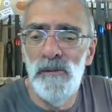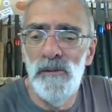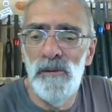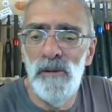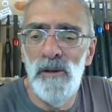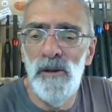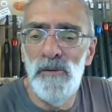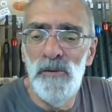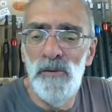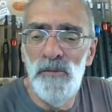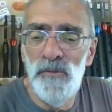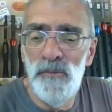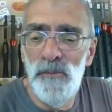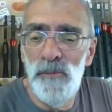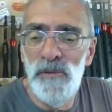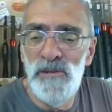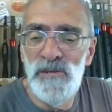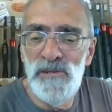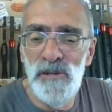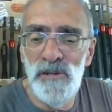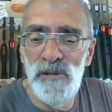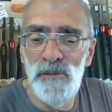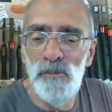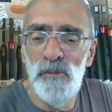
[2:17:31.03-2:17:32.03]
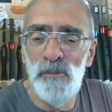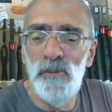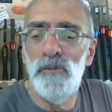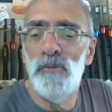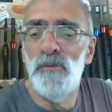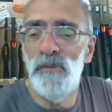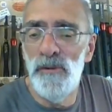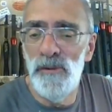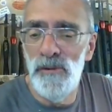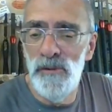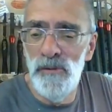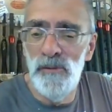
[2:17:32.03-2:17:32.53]
Are you from Istanbul?
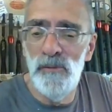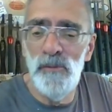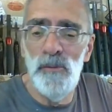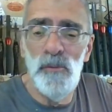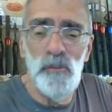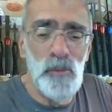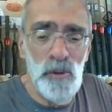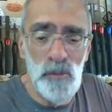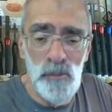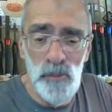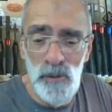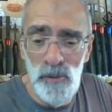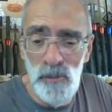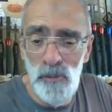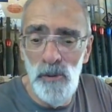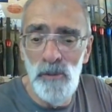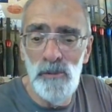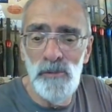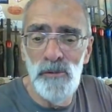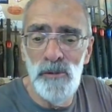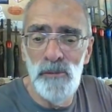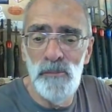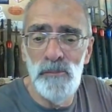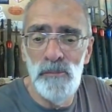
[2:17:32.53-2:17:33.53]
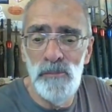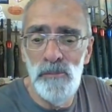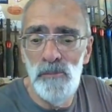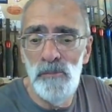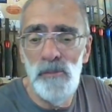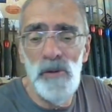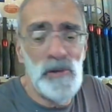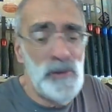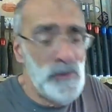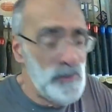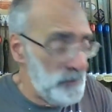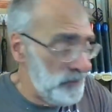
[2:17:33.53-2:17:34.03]
Thank you. Well, welcome.
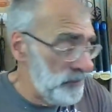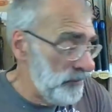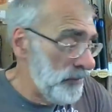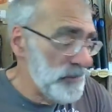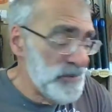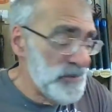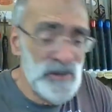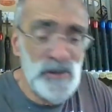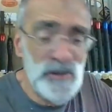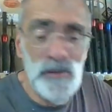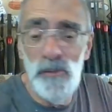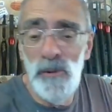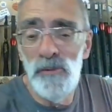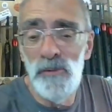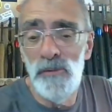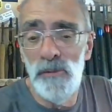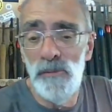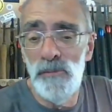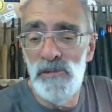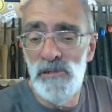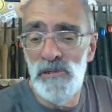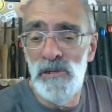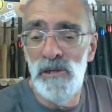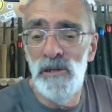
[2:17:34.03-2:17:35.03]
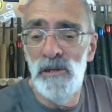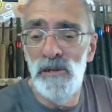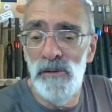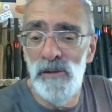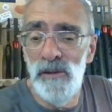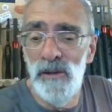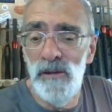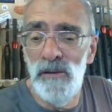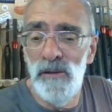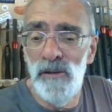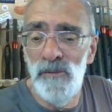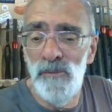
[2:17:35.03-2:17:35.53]
Well, I, I say welcome. It's nearly the
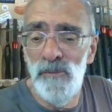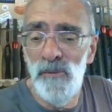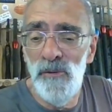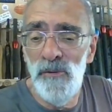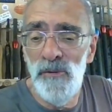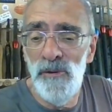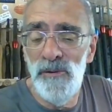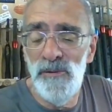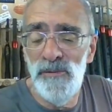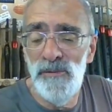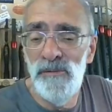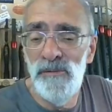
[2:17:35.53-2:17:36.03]
end now, Marat.